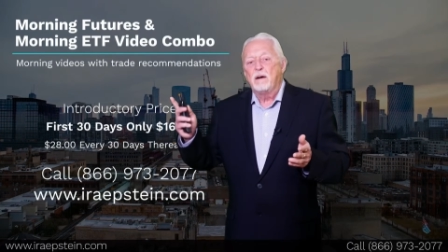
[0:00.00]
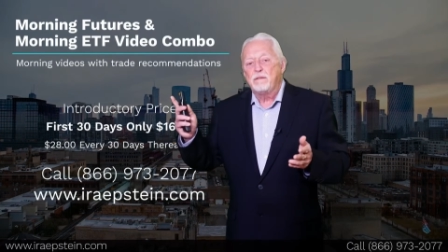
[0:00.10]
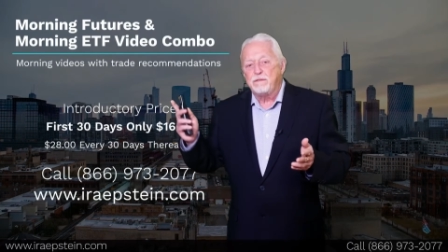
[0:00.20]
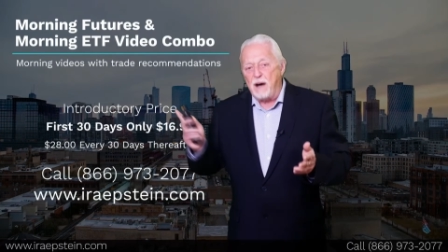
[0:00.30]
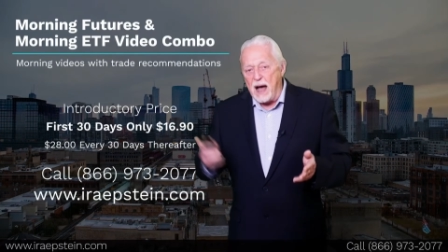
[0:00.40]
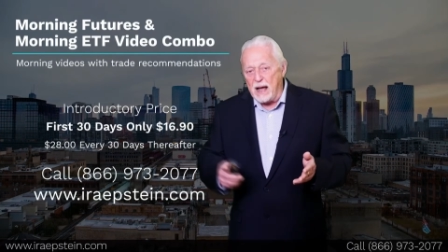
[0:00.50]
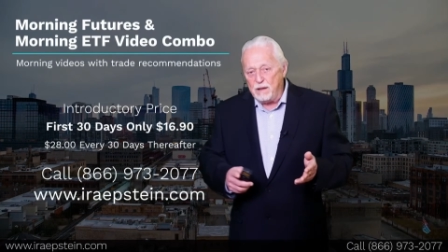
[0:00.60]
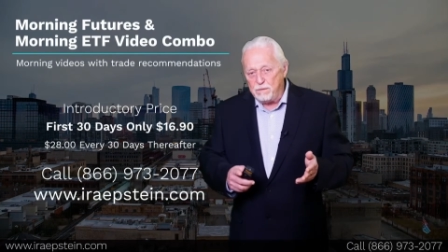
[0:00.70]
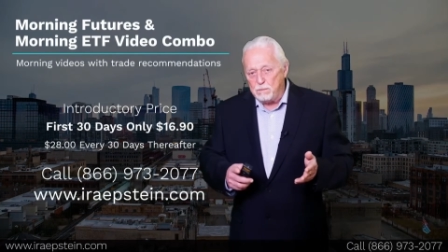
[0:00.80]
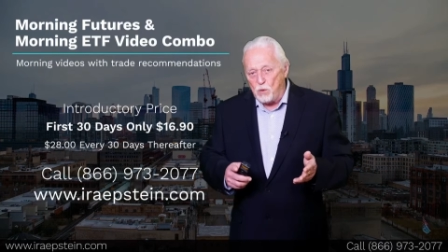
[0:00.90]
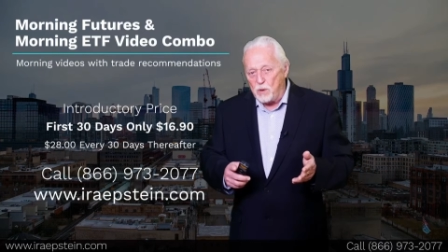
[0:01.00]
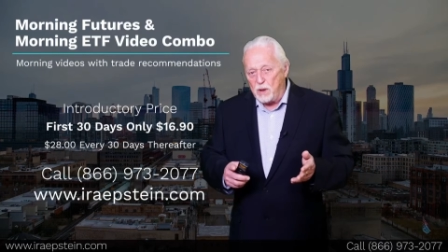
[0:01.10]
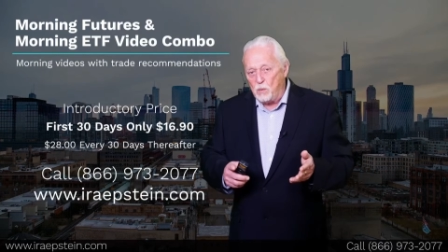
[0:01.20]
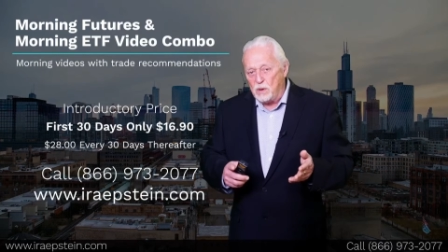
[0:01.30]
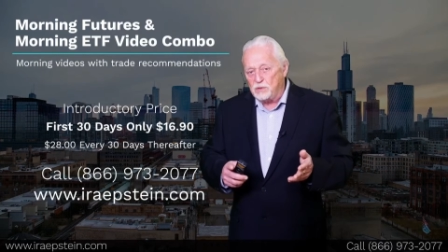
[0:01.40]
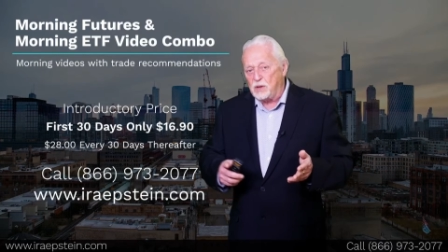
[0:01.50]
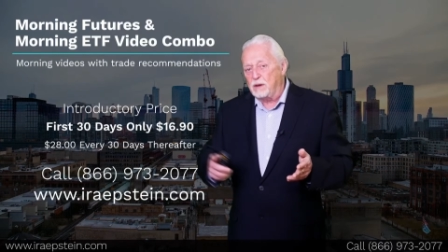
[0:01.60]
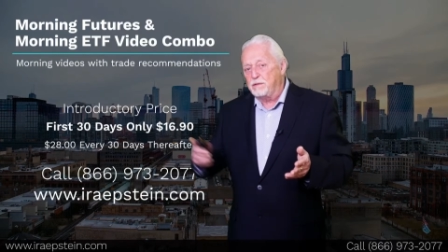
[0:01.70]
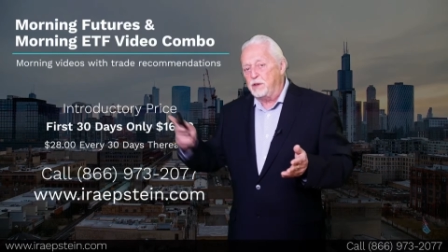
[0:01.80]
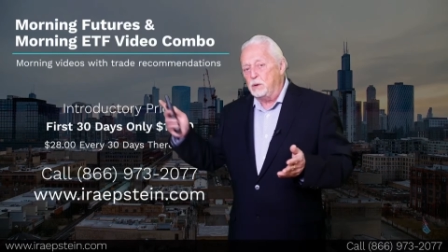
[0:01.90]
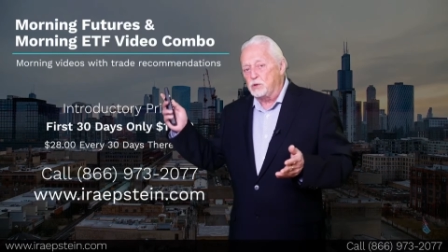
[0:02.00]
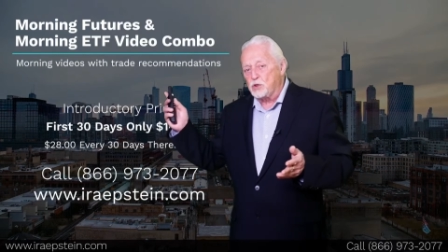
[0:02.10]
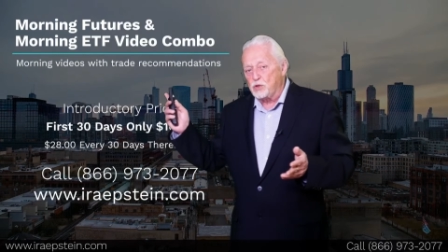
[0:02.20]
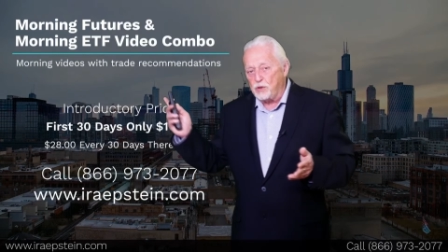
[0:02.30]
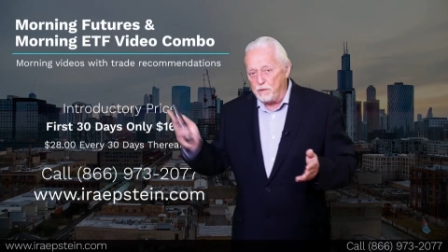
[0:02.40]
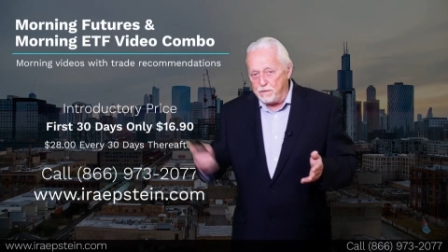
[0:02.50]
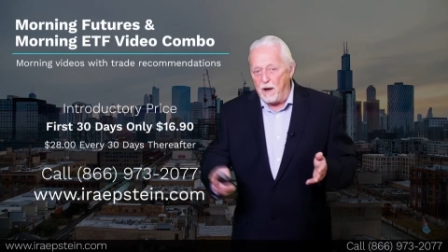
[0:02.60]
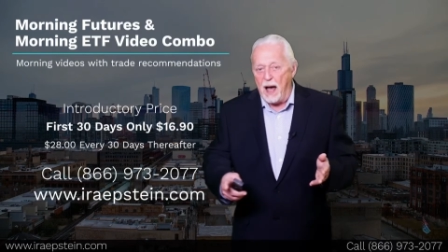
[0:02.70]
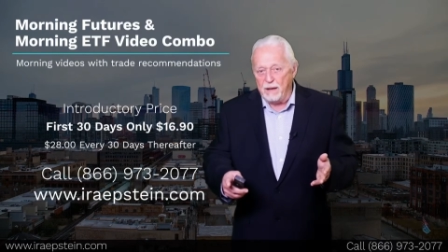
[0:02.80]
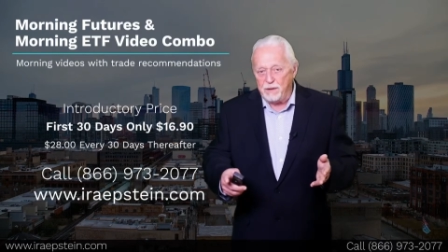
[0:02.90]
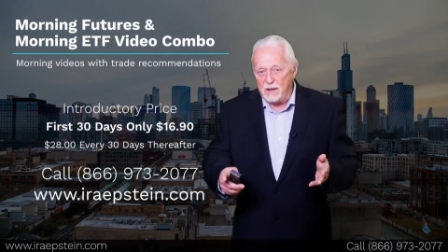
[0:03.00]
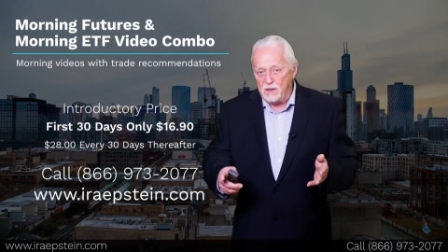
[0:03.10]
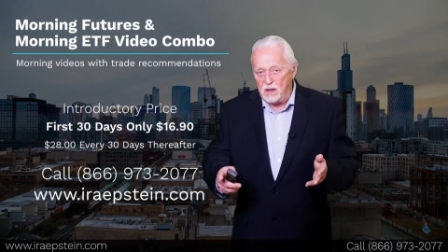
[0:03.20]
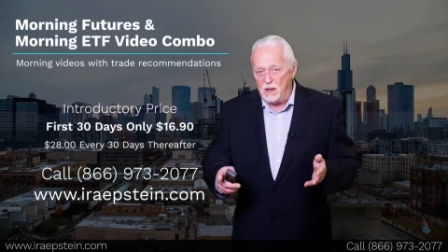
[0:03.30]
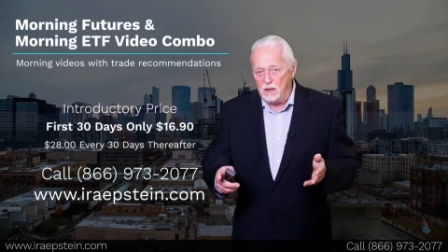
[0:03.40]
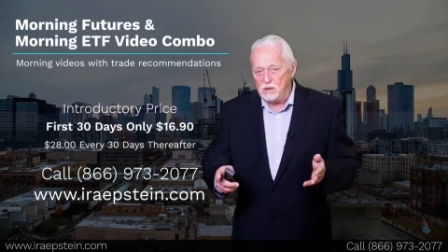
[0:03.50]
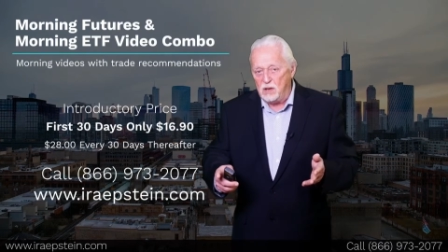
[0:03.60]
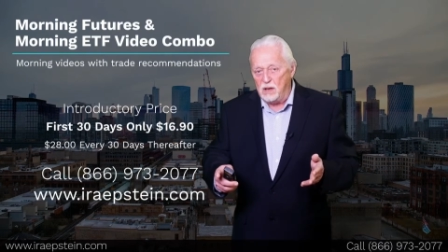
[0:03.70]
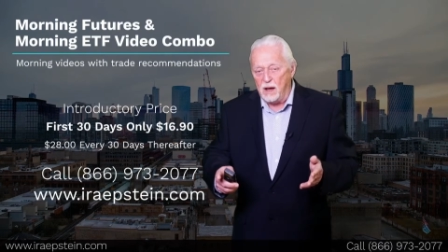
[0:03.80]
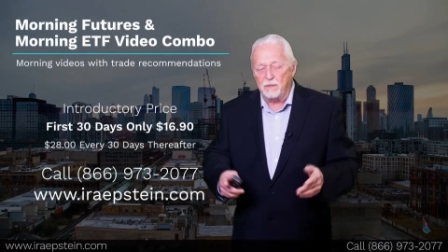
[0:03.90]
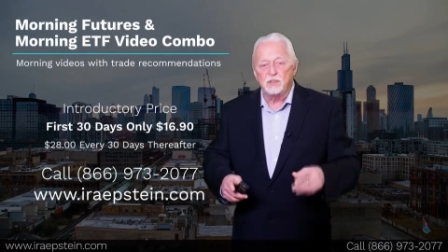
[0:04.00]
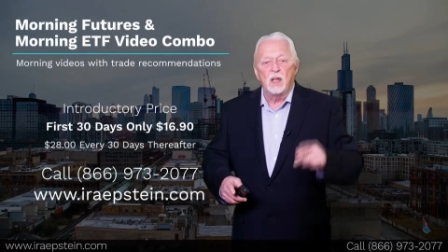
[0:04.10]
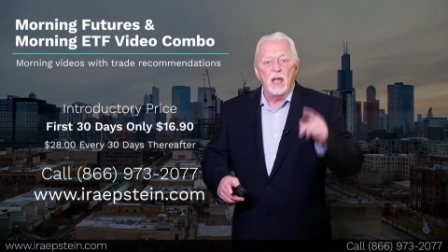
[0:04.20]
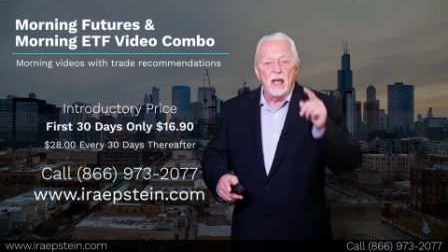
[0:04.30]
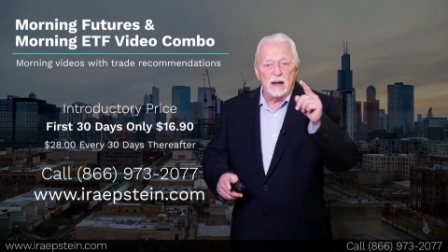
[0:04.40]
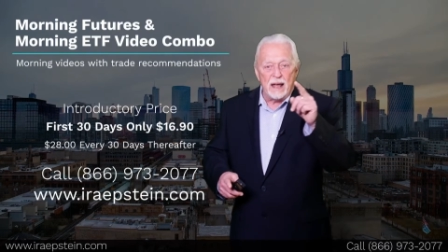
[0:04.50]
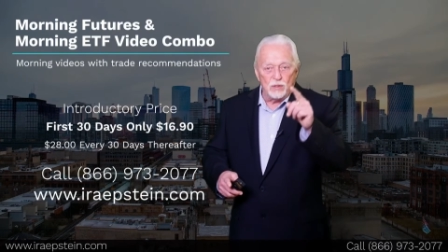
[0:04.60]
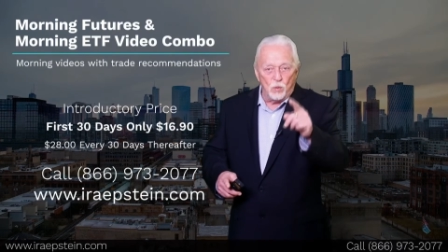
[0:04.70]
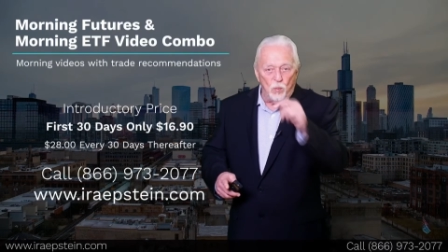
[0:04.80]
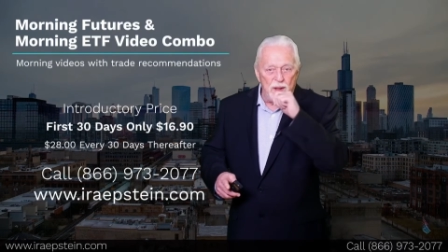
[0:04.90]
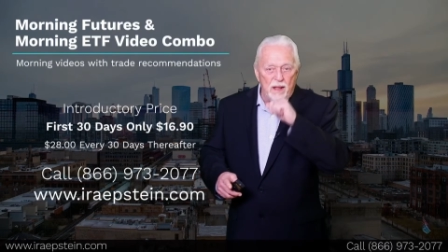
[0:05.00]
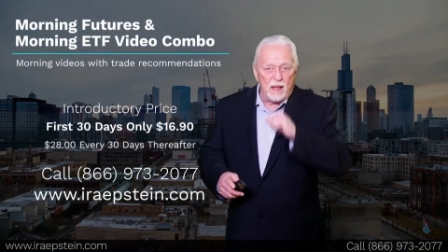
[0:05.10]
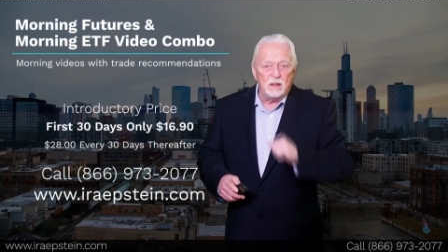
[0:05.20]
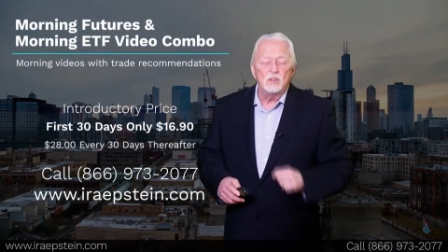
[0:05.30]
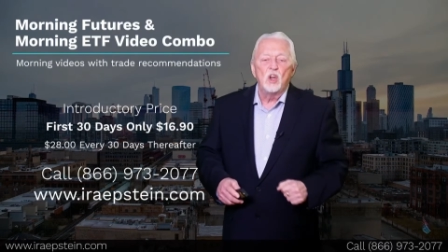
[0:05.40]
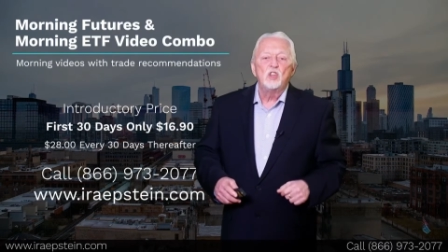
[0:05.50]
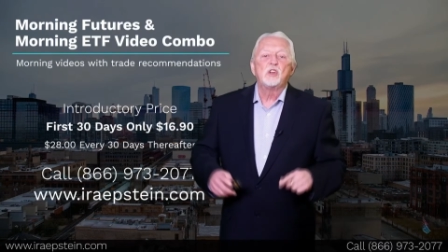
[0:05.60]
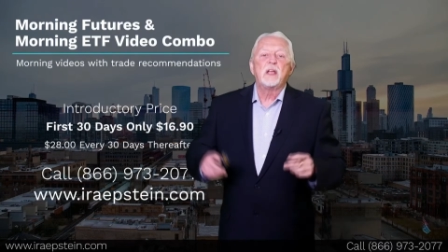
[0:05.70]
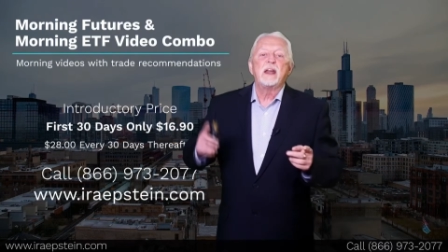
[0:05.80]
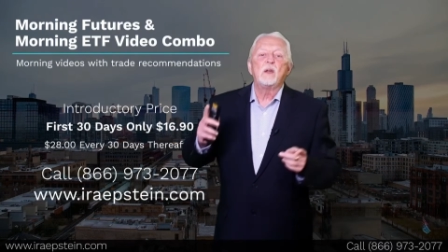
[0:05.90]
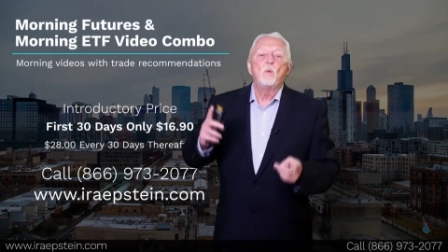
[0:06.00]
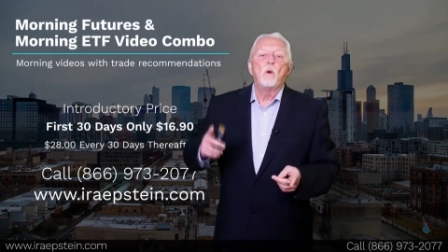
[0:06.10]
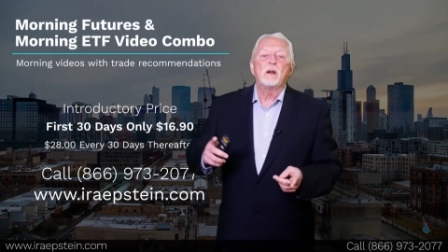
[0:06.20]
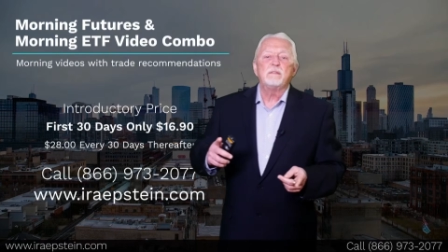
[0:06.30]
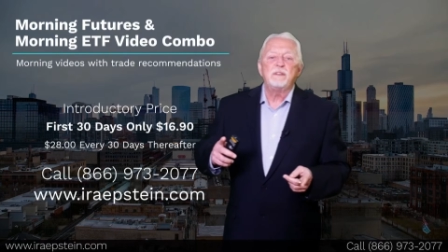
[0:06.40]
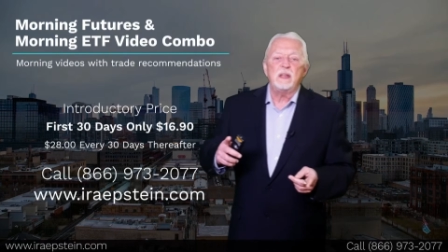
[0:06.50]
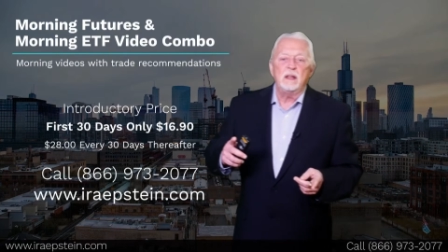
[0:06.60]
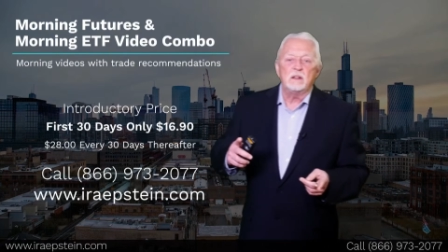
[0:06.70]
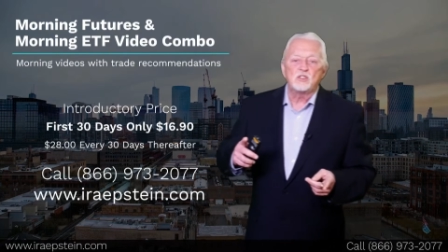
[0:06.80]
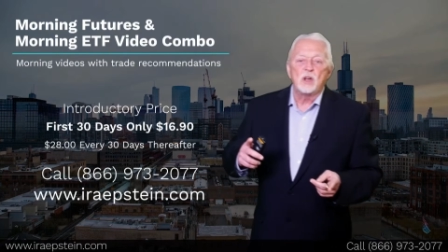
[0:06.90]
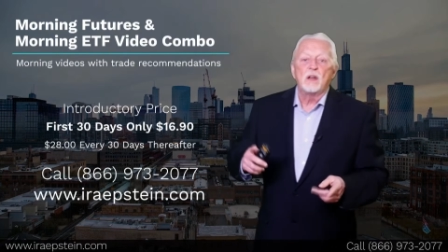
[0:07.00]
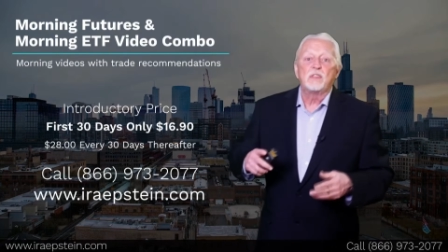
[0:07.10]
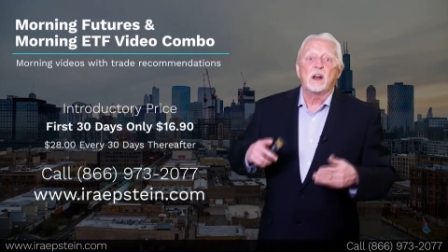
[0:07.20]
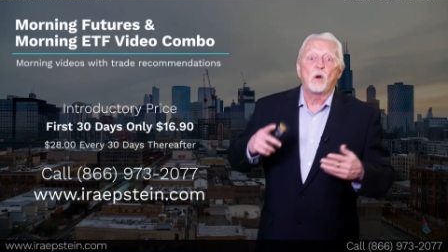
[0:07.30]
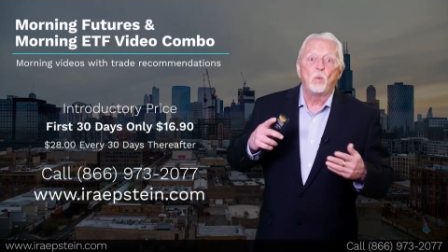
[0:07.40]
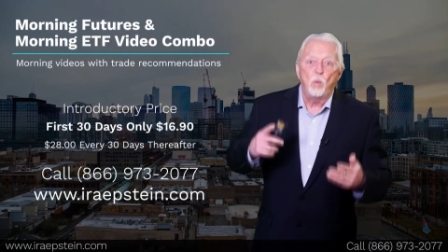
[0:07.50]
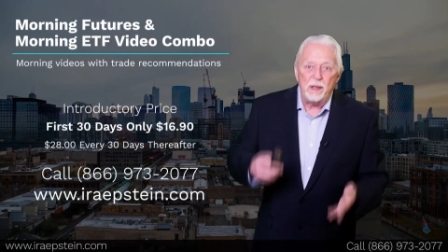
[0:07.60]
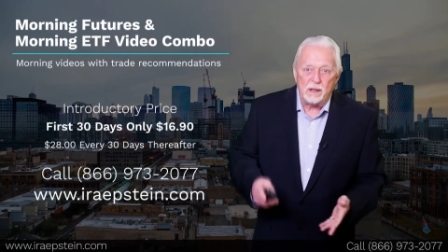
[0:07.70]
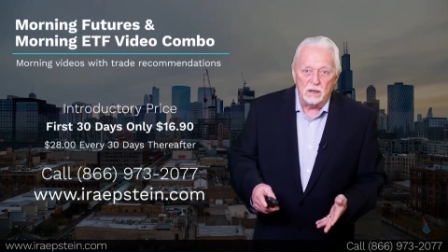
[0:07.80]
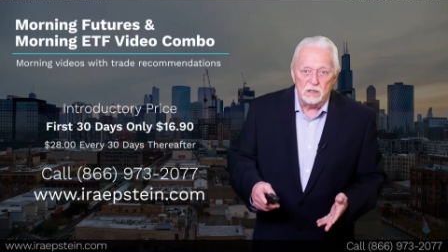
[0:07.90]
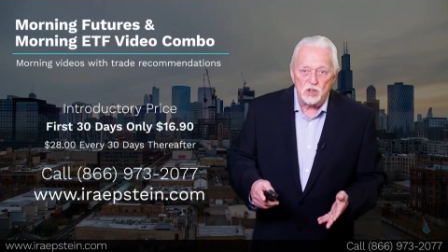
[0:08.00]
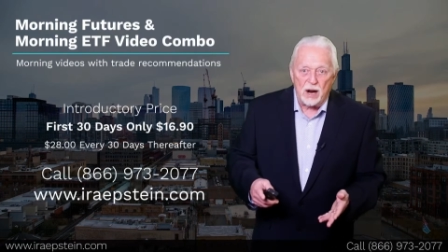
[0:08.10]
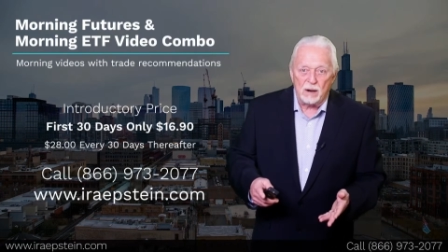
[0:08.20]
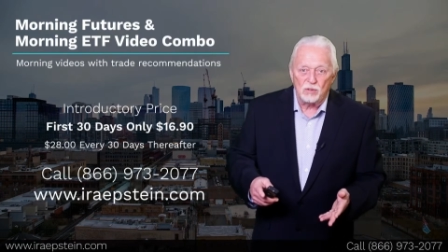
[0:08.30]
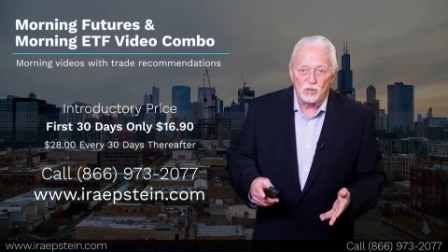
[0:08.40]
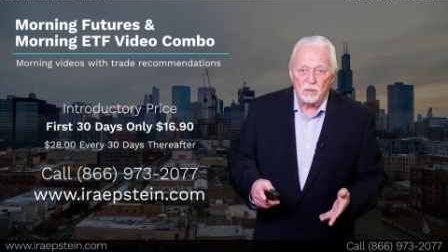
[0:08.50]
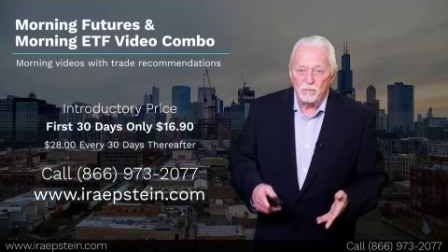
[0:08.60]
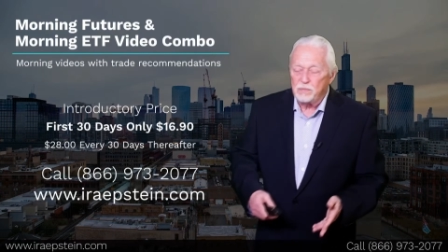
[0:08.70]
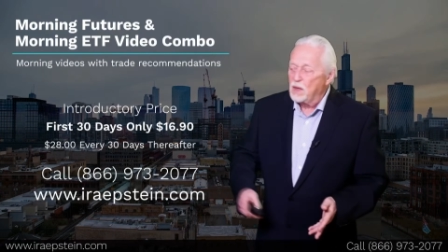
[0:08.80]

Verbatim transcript: five morning ones on futures, five on the ETFs, and on the weekend, you're getting one of each that are weekly charts.